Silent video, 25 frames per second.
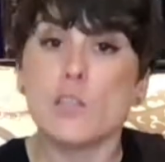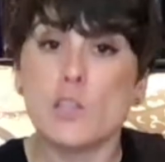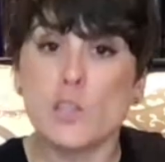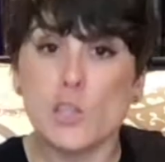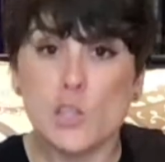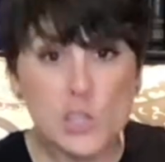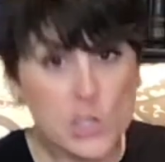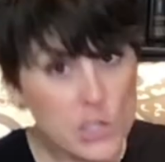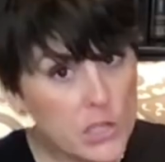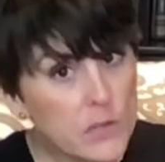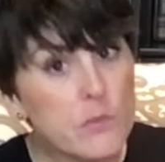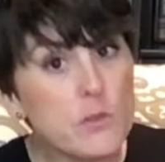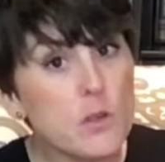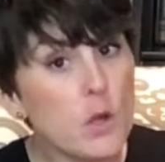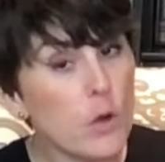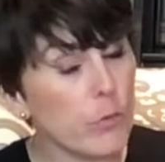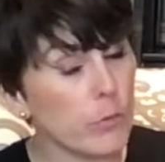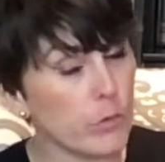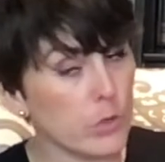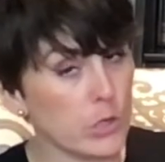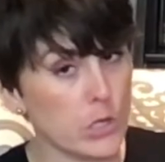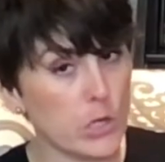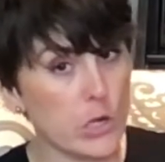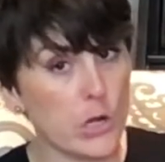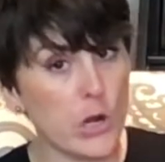Shift
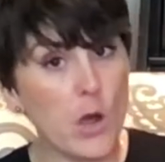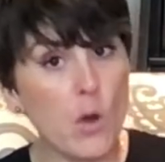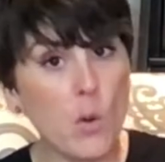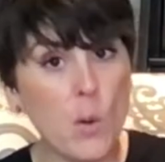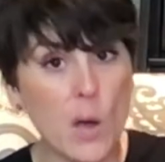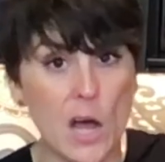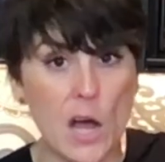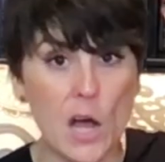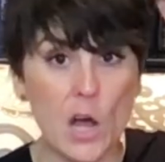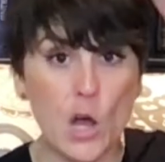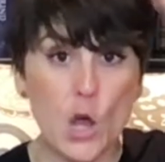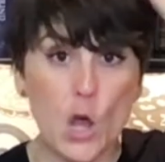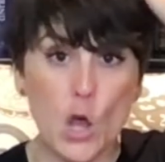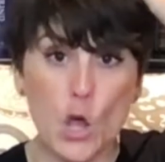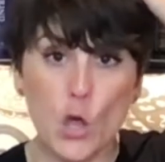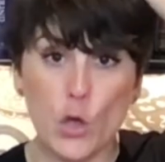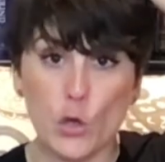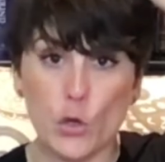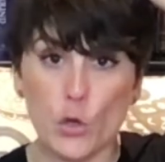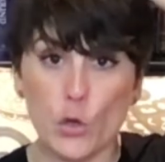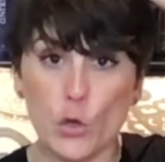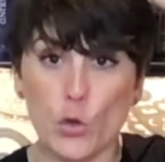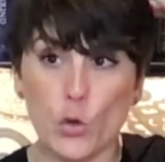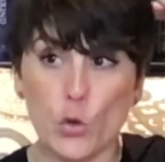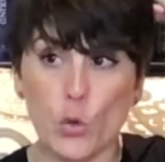over to Noah,
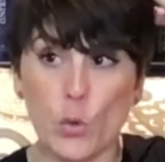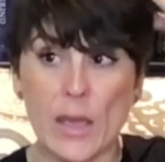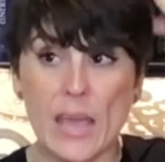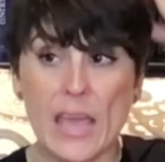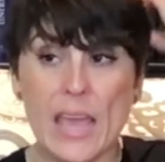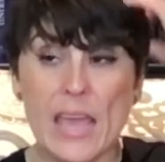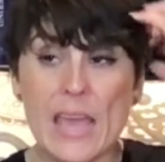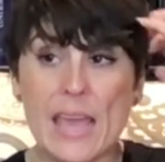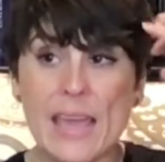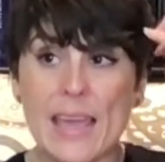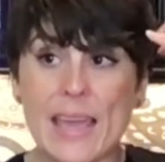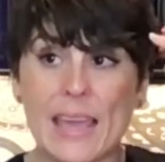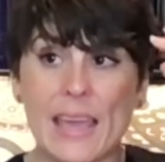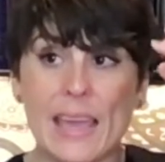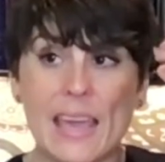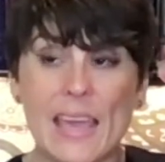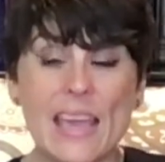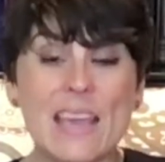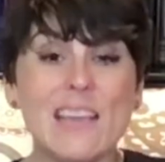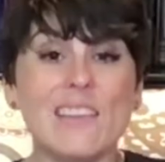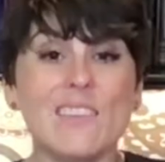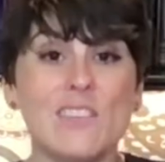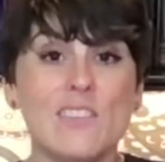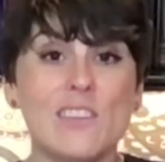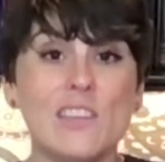who
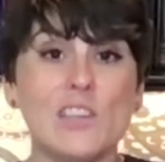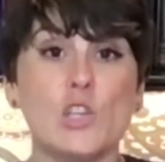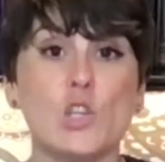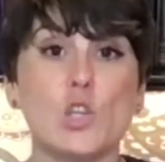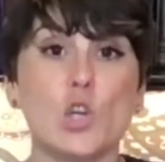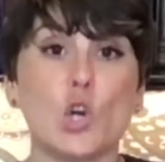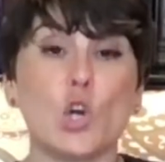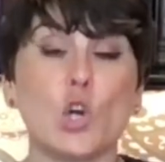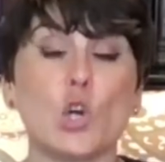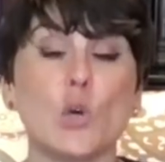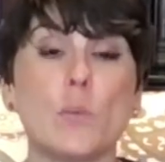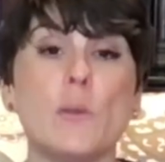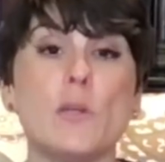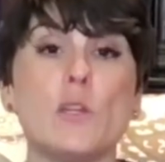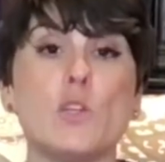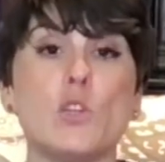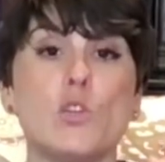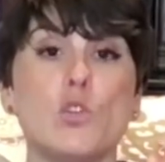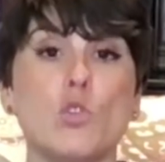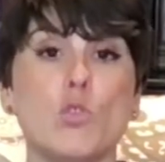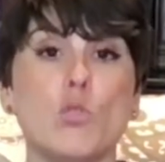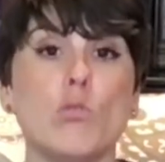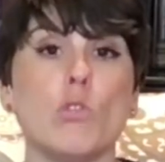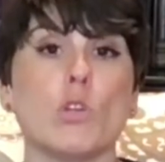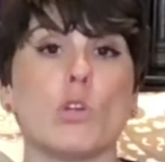he is determined
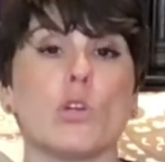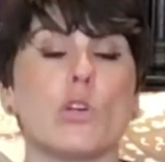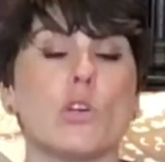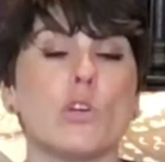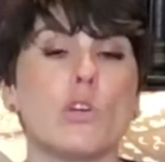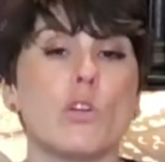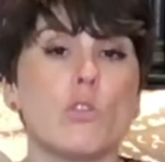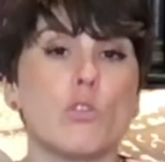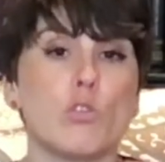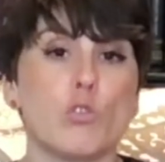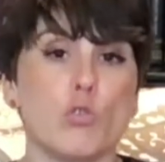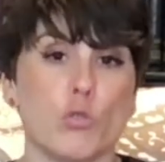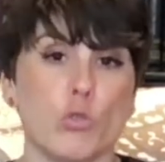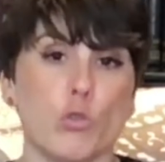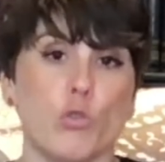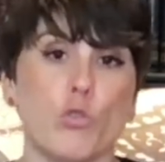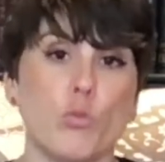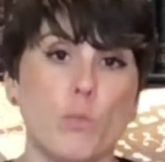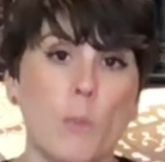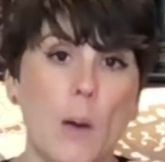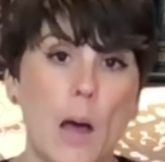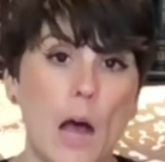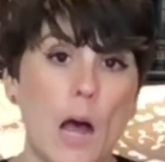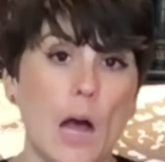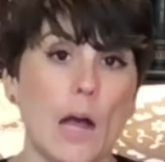to learn the truth
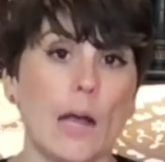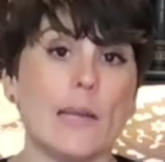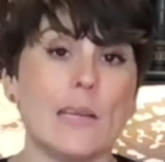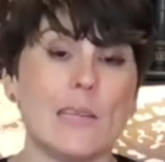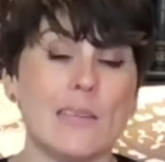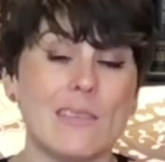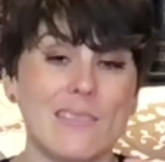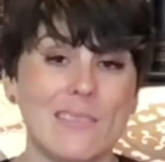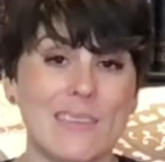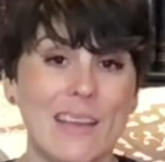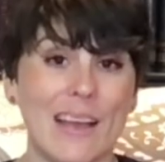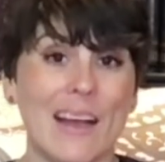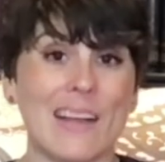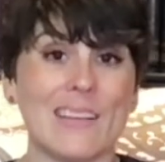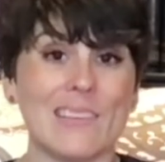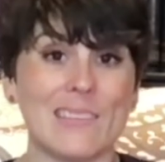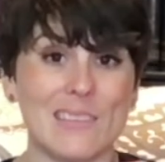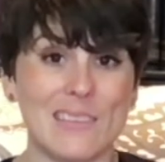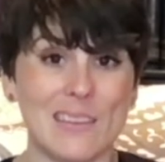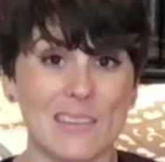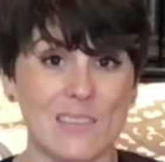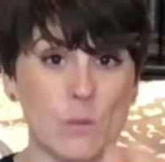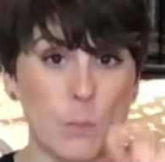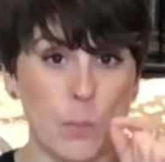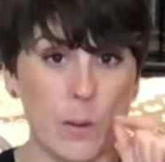behind his dad's
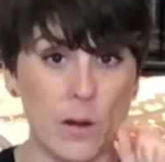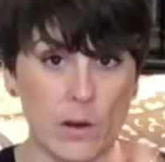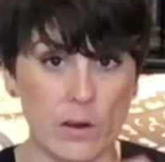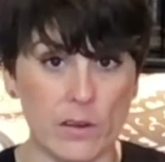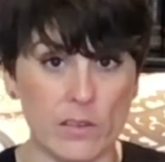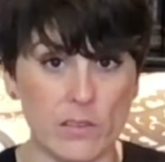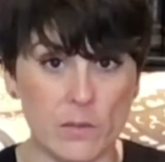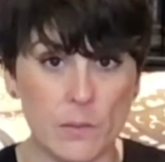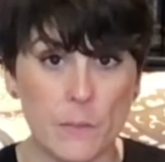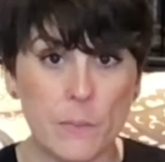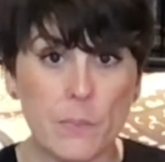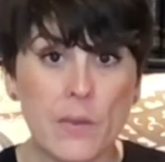disappearance.